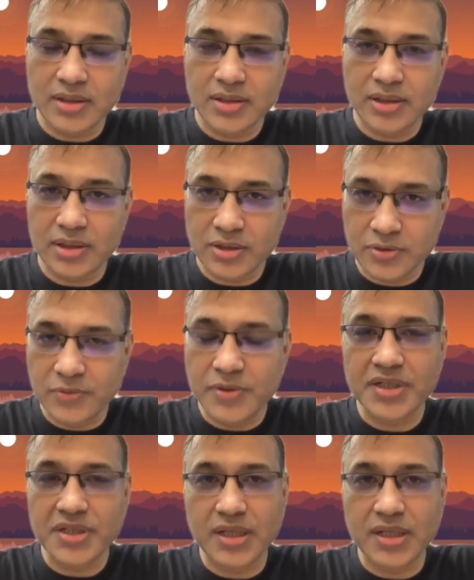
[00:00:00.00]

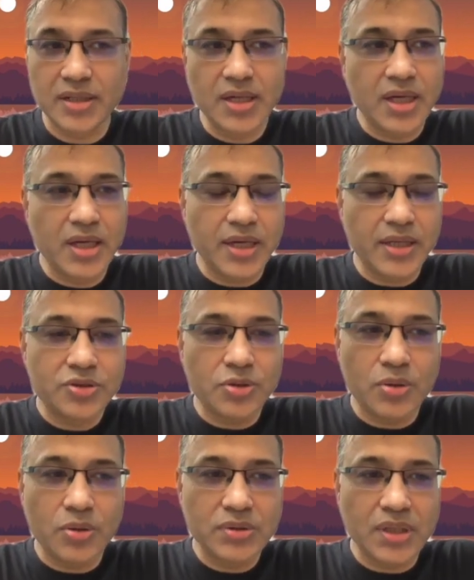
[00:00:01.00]
university.
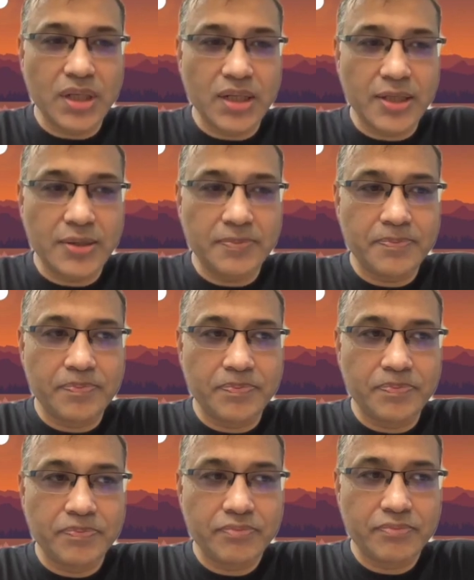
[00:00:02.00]
So,
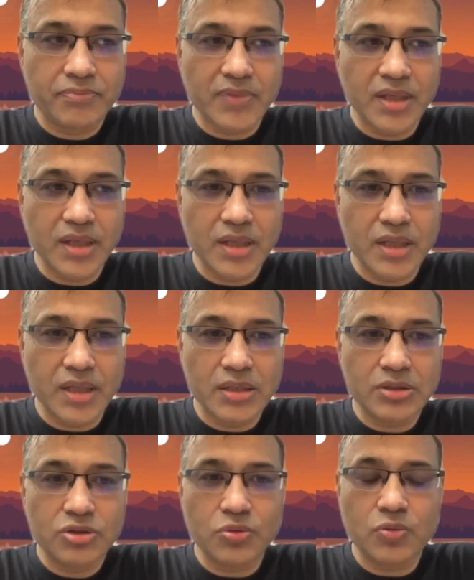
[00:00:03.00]

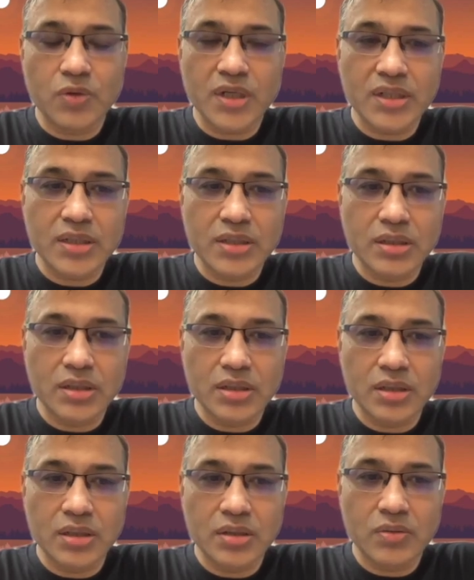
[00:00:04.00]
so
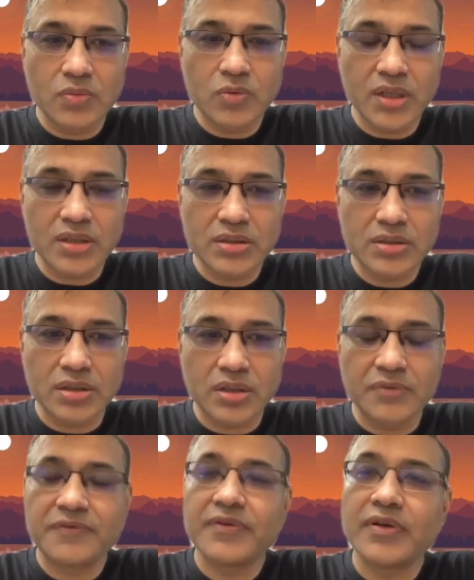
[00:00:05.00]
what sort
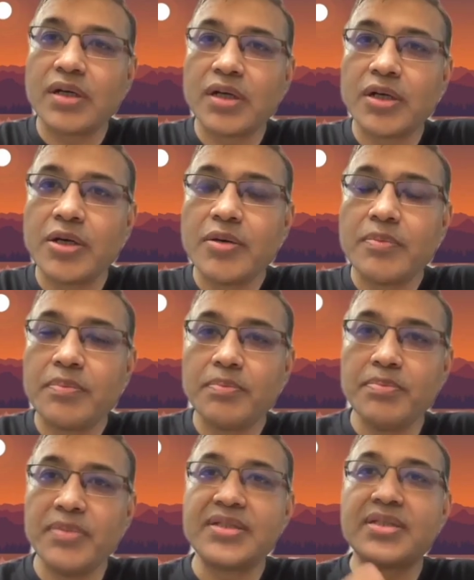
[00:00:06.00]
of
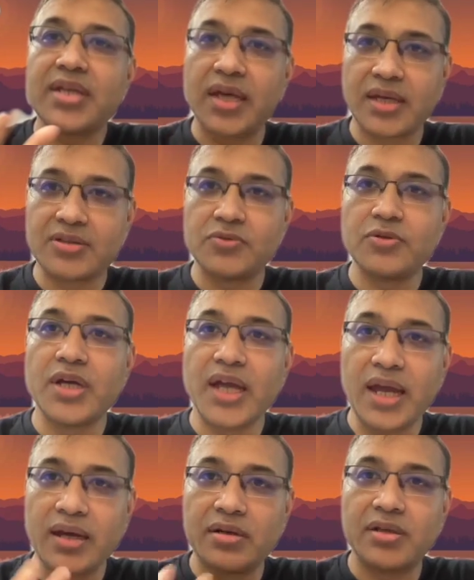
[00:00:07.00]
mistakes,
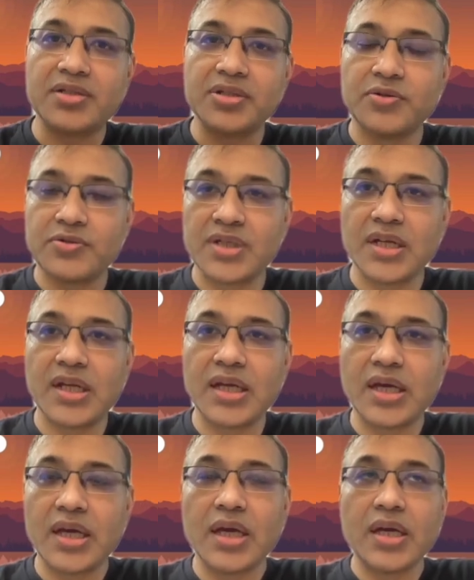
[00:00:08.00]
errors
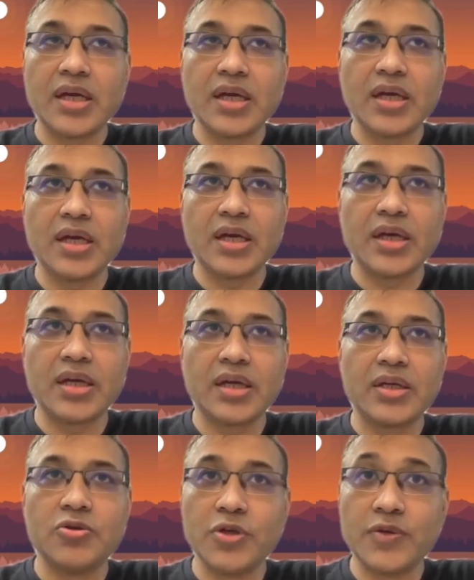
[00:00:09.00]
usually
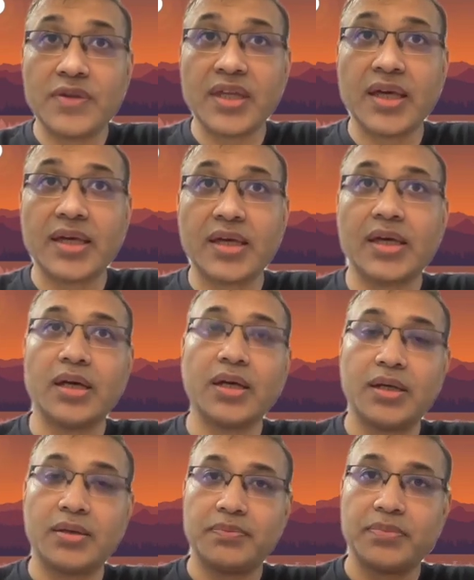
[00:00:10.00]
do you think
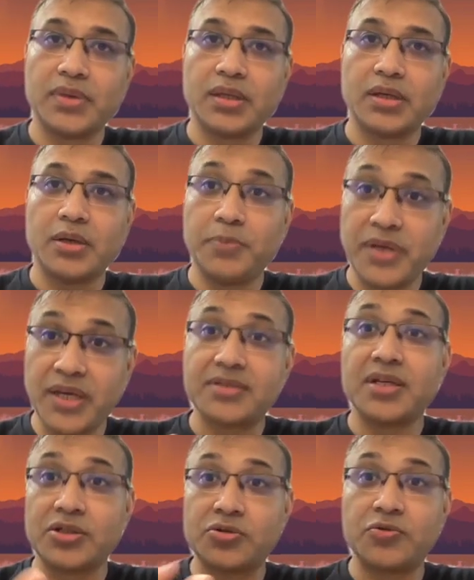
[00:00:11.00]
a
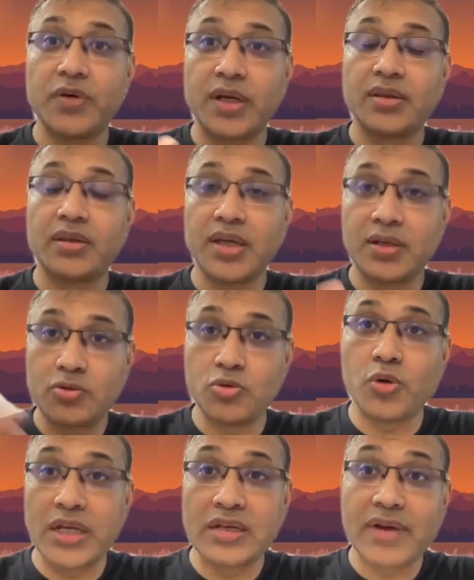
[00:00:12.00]
PhD student they
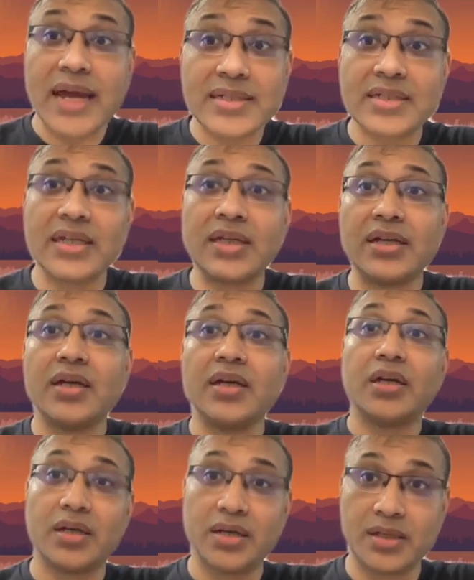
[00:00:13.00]
do in writing
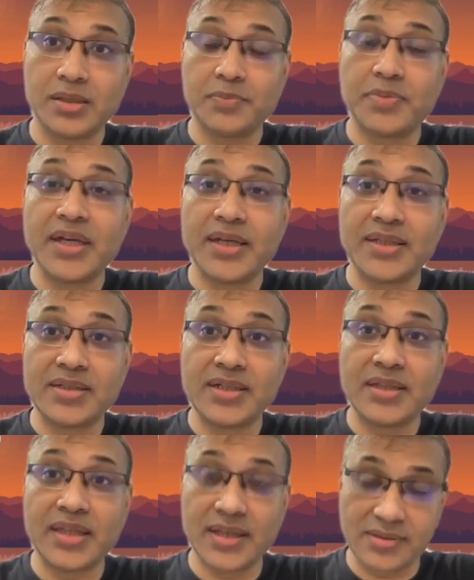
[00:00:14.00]

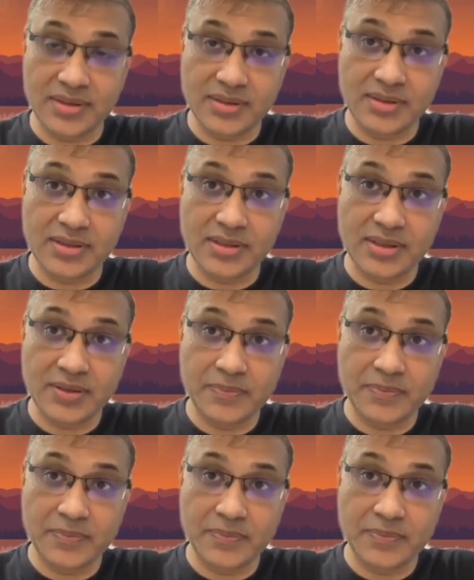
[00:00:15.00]
PhD thesis?